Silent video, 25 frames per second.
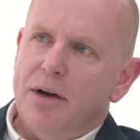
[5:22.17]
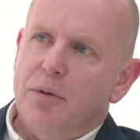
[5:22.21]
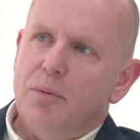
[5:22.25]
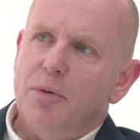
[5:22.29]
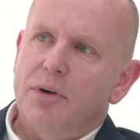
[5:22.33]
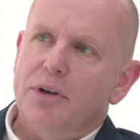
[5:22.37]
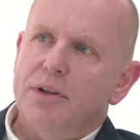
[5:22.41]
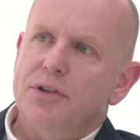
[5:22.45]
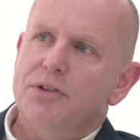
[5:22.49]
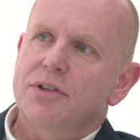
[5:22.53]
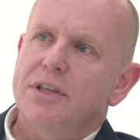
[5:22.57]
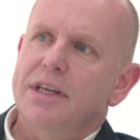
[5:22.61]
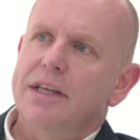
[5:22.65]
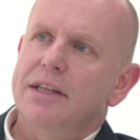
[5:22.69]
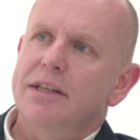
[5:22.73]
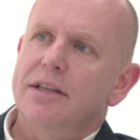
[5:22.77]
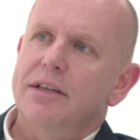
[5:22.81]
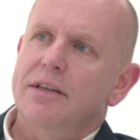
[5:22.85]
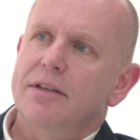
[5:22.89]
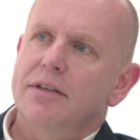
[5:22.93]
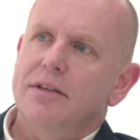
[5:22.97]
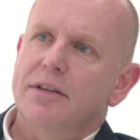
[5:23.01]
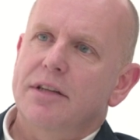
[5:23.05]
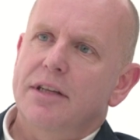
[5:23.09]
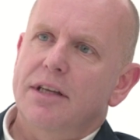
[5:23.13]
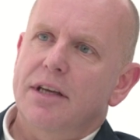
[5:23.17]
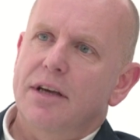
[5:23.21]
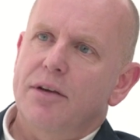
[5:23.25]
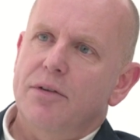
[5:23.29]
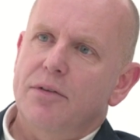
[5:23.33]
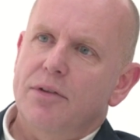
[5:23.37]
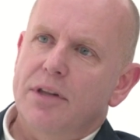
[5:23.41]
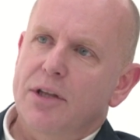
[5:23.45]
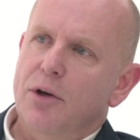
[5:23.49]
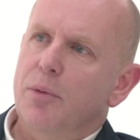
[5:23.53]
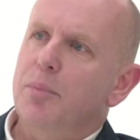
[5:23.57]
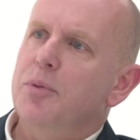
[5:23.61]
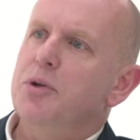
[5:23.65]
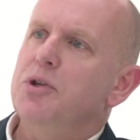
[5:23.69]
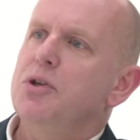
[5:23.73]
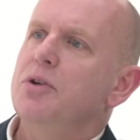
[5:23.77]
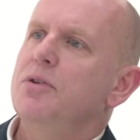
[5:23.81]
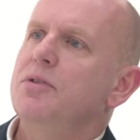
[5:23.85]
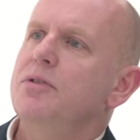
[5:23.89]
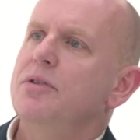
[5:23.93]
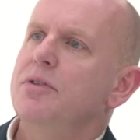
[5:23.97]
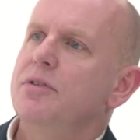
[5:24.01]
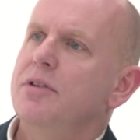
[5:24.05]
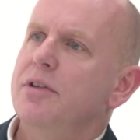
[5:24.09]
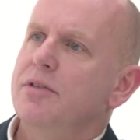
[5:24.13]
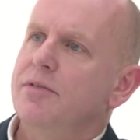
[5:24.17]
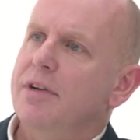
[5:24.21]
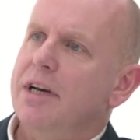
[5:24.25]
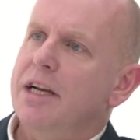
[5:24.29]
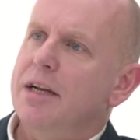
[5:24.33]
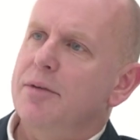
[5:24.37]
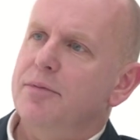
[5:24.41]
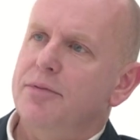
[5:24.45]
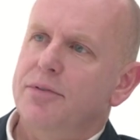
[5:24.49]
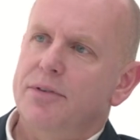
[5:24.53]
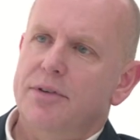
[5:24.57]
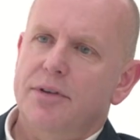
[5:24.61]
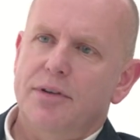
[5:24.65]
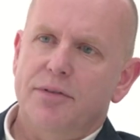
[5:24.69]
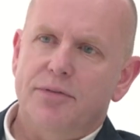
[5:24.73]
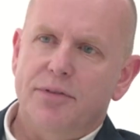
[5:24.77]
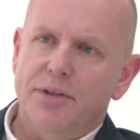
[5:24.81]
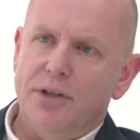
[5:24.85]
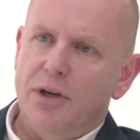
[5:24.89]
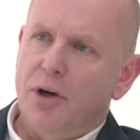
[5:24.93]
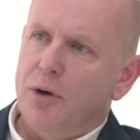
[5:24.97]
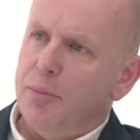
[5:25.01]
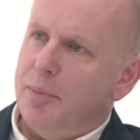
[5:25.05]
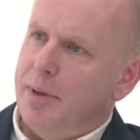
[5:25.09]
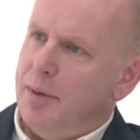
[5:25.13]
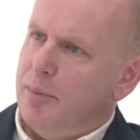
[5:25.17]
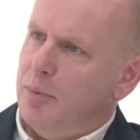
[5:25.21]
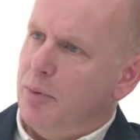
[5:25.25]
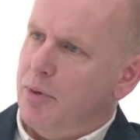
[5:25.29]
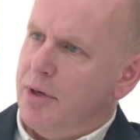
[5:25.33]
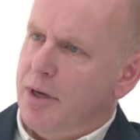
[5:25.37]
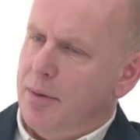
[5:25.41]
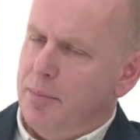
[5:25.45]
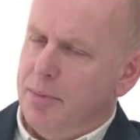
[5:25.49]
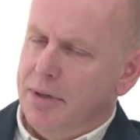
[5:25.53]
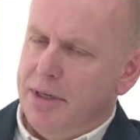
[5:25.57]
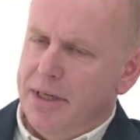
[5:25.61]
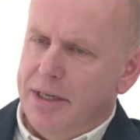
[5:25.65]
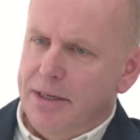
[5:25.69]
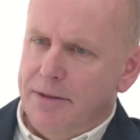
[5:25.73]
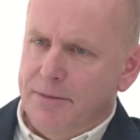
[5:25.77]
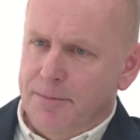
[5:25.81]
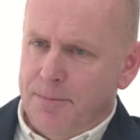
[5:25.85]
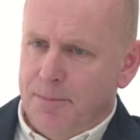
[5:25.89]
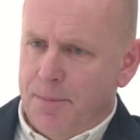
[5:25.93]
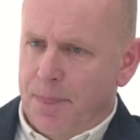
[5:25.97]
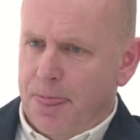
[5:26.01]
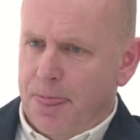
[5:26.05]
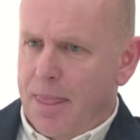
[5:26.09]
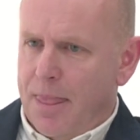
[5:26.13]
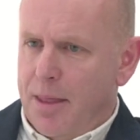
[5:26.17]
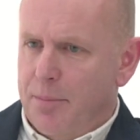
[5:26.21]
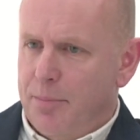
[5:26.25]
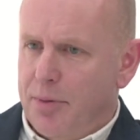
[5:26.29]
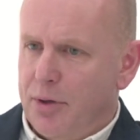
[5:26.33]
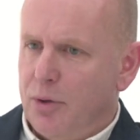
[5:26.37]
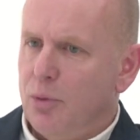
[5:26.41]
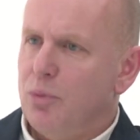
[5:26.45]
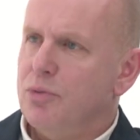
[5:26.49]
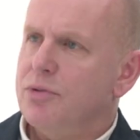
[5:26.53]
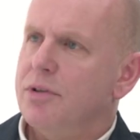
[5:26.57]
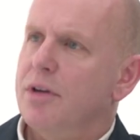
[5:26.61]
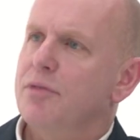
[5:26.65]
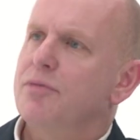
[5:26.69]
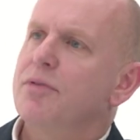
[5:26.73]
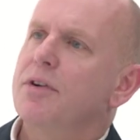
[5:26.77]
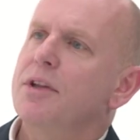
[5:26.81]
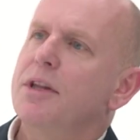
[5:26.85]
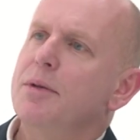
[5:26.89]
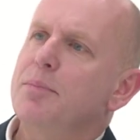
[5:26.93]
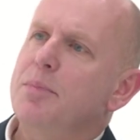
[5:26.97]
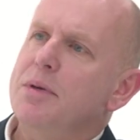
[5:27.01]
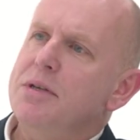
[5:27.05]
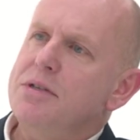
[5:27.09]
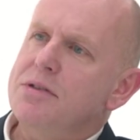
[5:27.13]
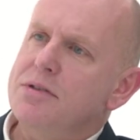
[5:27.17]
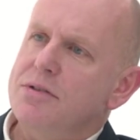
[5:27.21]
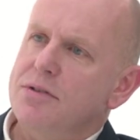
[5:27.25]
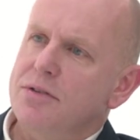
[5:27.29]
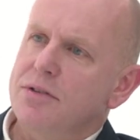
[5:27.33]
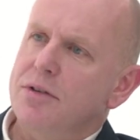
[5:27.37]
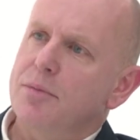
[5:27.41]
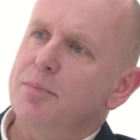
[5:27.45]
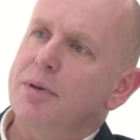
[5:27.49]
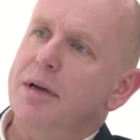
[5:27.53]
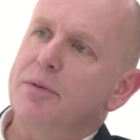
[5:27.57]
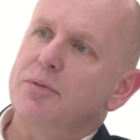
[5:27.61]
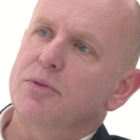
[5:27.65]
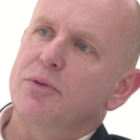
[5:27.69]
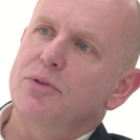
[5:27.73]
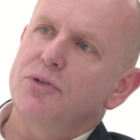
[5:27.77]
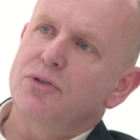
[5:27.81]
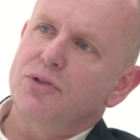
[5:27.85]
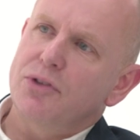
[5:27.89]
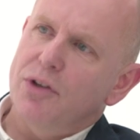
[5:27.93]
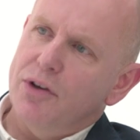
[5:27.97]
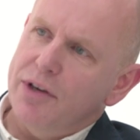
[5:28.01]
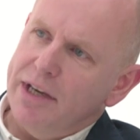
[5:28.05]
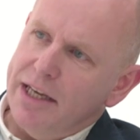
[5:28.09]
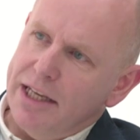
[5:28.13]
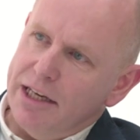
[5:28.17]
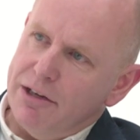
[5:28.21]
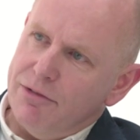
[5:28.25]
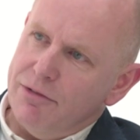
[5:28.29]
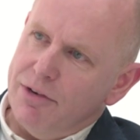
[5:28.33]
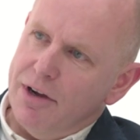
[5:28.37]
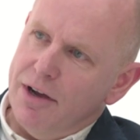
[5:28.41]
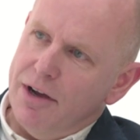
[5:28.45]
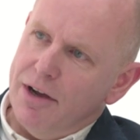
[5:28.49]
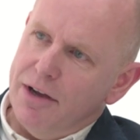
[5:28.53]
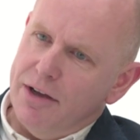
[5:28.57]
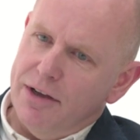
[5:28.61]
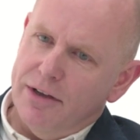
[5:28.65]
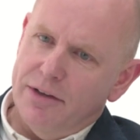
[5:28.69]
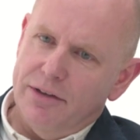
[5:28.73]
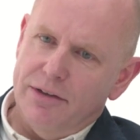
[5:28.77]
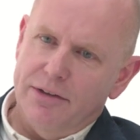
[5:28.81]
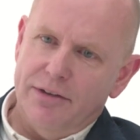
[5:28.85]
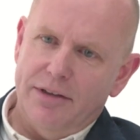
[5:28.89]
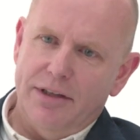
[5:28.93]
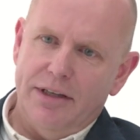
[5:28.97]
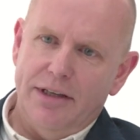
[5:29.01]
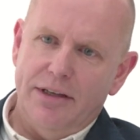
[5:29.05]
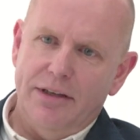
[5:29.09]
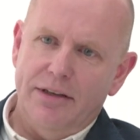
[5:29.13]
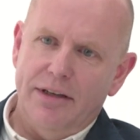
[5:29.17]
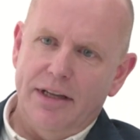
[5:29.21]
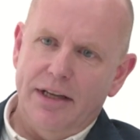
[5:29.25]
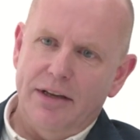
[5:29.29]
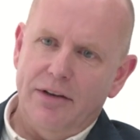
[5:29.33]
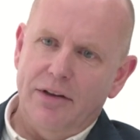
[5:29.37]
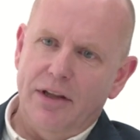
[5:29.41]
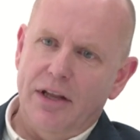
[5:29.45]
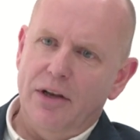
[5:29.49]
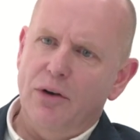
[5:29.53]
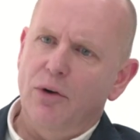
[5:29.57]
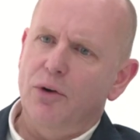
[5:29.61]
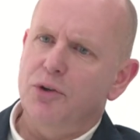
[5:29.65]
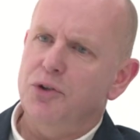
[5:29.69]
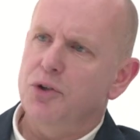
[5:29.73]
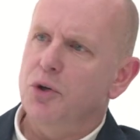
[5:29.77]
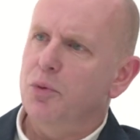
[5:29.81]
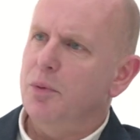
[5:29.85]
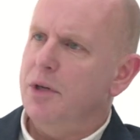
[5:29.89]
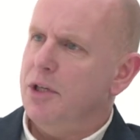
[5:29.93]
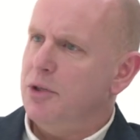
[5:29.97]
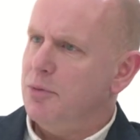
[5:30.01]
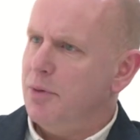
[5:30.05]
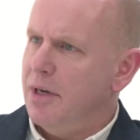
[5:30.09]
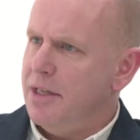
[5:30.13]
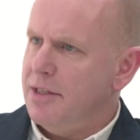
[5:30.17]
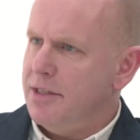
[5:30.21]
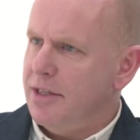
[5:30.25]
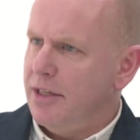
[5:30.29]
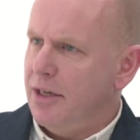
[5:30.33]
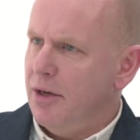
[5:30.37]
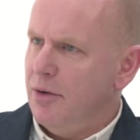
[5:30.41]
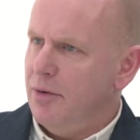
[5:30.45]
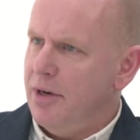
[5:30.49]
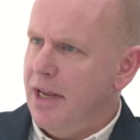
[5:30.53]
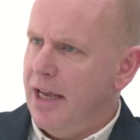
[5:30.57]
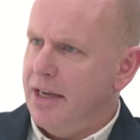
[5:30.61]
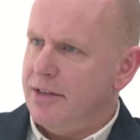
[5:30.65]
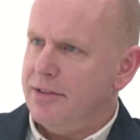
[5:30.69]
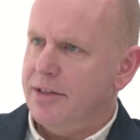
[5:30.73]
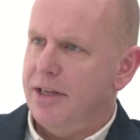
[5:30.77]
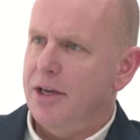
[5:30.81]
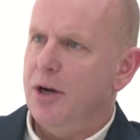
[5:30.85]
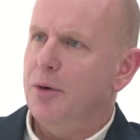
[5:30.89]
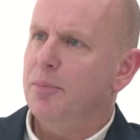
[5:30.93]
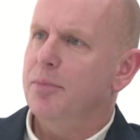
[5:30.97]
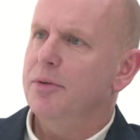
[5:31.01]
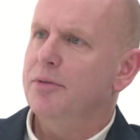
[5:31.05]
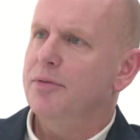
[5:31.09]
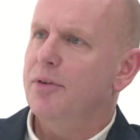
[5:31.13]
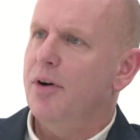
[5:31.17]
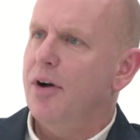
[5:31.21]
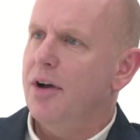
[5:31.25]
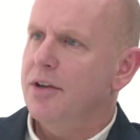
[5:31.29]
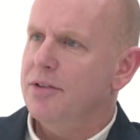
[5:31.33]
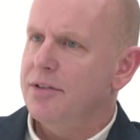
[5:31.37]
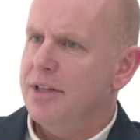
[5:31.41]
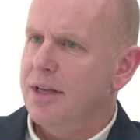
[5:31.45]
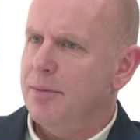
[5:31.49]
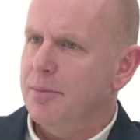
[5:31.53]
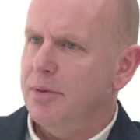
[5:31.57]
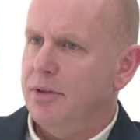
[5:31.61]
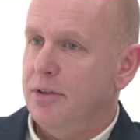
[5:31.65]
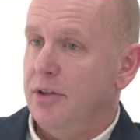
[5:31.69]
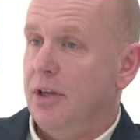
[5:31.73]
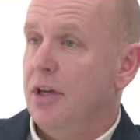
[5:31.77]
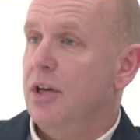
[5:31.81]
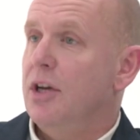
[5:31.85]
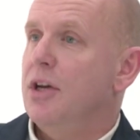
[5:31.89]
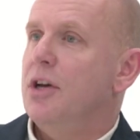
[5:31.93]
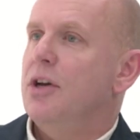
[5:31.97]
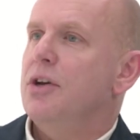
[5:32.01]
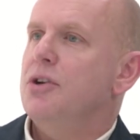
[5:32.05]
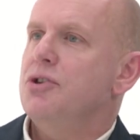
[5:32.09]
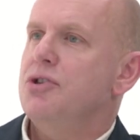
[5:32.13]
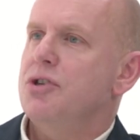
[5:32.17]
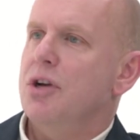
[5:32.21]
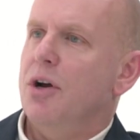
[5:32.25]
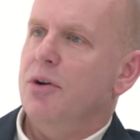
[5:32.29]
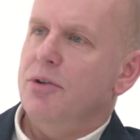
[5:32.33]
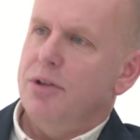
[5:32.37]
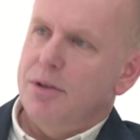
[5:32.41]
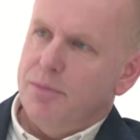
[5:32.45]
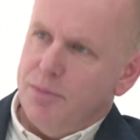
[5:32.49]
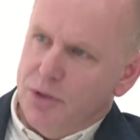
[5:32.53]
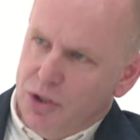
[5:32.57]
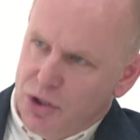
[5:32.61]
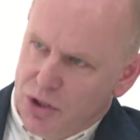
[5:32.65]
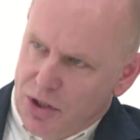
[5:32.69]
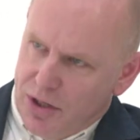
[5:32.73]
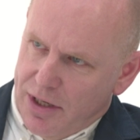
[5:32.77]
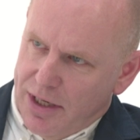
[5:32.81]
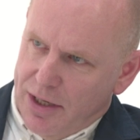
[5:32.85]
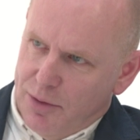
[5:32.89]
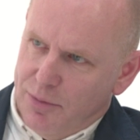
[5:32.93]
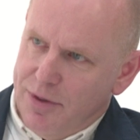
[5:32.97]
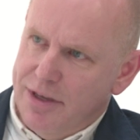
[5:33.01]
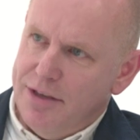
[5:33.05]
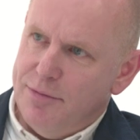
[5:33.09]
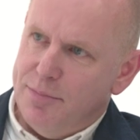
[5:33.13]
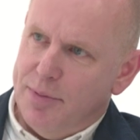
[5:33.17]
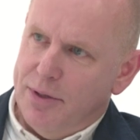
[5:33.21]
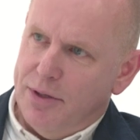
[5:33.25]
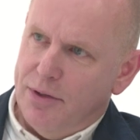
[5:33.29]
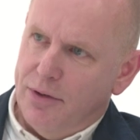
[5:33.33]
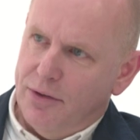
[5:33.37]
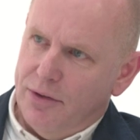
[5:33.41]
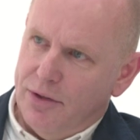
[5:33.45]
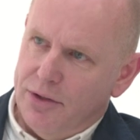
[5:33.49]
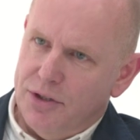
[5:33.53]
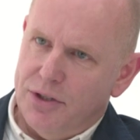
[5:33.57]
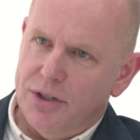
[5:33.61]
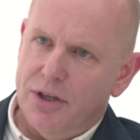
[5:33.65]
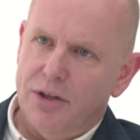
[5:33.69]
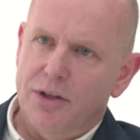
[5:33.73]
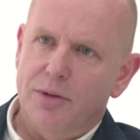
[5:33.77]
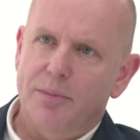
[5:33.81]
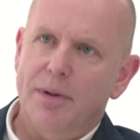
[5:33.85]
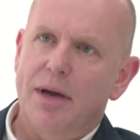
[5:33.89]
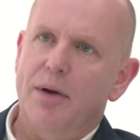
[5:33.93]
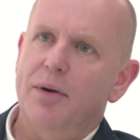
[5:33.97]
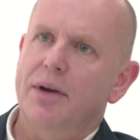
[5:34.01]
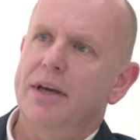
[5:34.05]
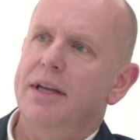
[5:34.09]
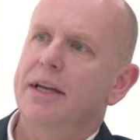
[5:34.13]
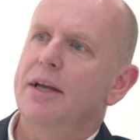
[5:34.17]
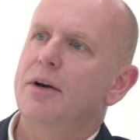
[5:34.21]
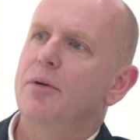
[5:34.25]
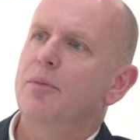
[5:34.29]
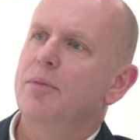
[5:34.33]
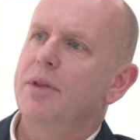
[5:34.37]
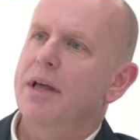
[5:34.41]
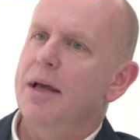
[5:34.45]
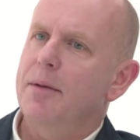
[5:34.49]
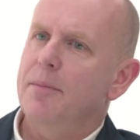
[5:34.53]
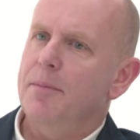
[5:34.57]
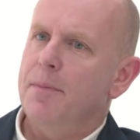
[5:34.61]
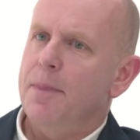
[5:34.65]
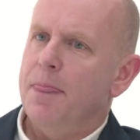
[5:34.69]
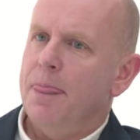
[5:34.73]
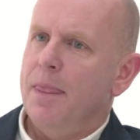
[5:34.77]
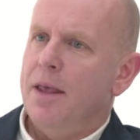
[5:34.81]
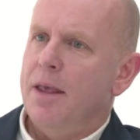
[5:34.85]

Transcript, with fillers: I want to see the, the, uh, the opportunities develop for, for young people coming in, but also for other businesses that perhaps got stuck in a rut and, and they, they're not sure which way to go next, to help advise them and show them the journey we've been on and show them how it can help them.